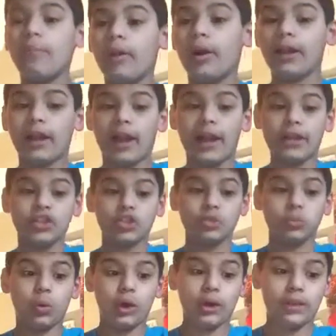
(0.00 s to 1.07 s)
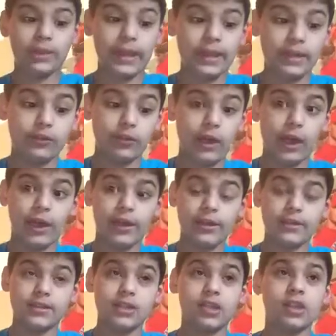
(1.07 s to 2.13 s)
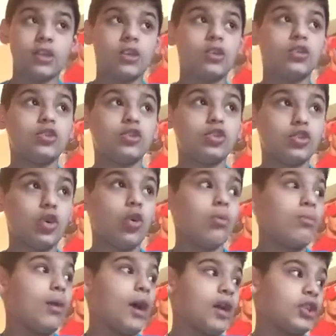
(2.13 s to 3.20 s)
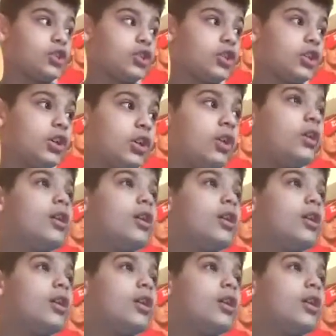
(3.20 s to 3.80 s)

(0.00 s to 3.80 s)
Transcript: but I just want to thank you guys so much